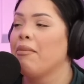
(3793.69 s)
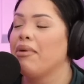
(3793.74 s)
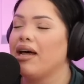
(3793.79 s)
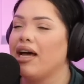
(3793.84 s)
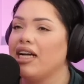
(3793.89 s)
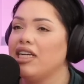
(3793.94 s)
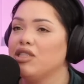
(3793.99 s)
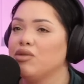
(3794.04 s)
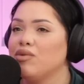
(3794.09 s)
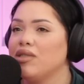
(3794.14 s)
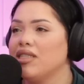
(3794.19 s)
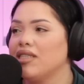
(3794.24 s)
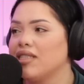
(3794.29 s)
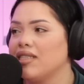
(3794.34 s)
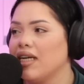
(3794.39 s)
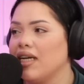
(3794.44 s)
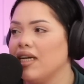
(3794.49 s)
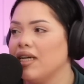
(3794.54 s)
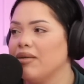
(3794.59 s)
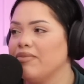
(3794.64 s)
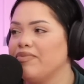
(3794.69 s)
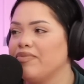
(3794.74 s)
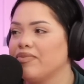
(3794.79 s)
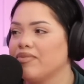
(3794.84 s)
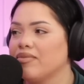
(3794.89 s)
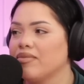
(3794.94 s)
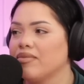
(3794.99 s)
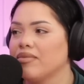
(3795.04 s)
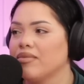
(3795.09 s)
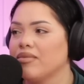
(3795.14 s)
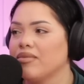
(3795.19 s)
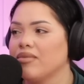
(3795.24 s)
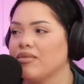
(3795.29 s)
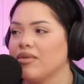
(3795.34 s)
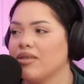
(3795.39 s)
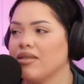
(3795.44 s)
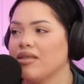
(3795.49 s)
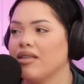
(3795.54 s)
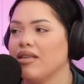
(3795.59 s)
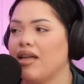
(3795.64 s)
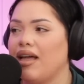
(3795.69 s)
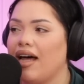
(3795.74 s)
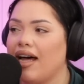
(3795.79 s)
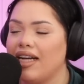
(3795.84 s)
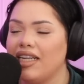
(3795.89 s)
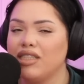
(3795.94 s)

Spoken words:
But I just if you look at it like that, that's hilarious.